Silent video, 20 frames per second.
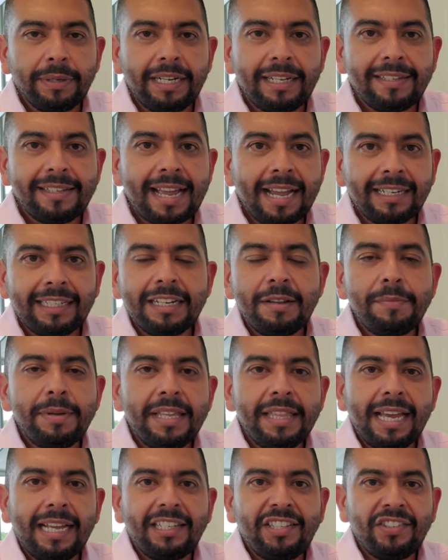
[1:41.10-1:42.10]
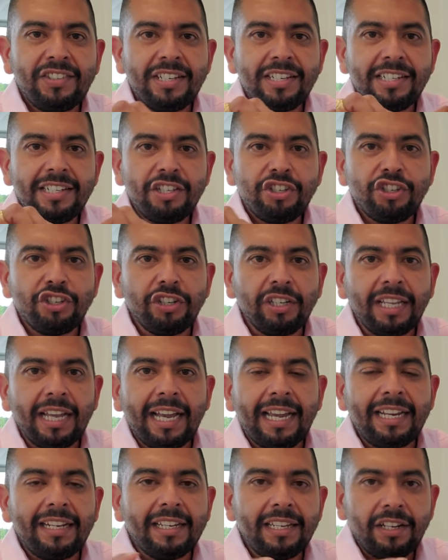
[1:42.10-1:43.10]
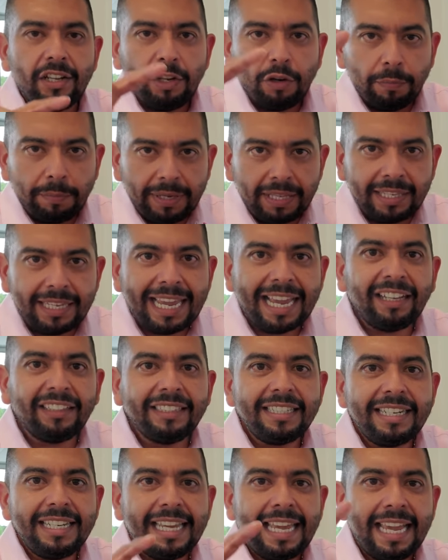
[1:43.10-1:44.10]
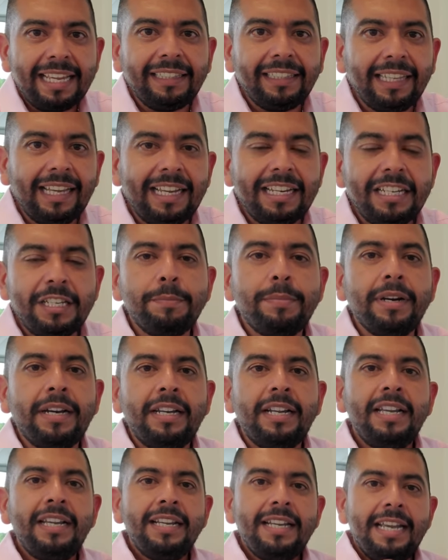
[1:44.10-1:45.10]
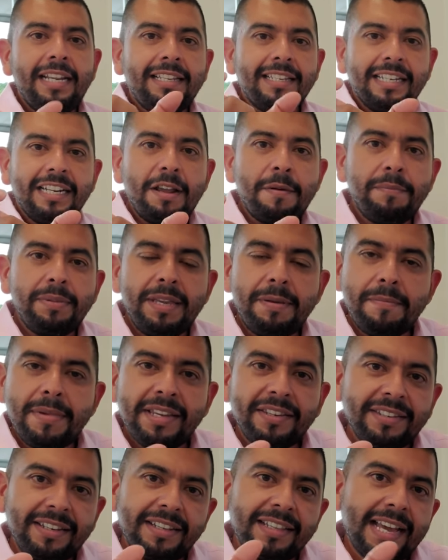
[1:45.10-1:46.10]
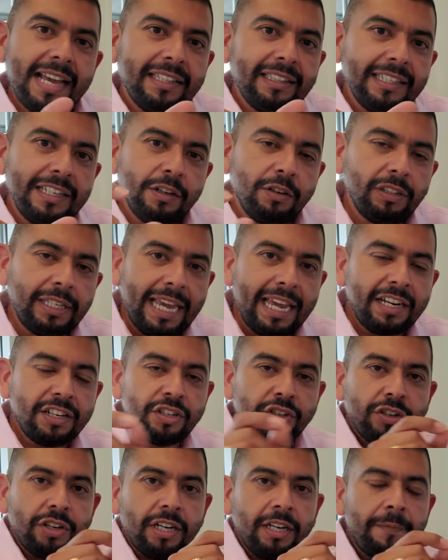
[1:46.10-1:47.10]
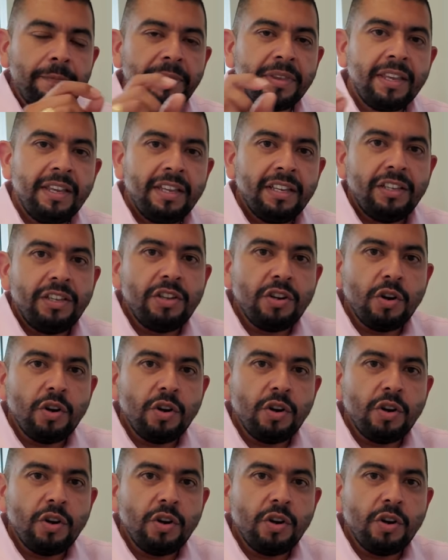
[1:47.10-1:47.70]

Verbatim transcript: it's not gonna be that signature light. It'll be the LED headlights, but it's gonna be missing that little extra, you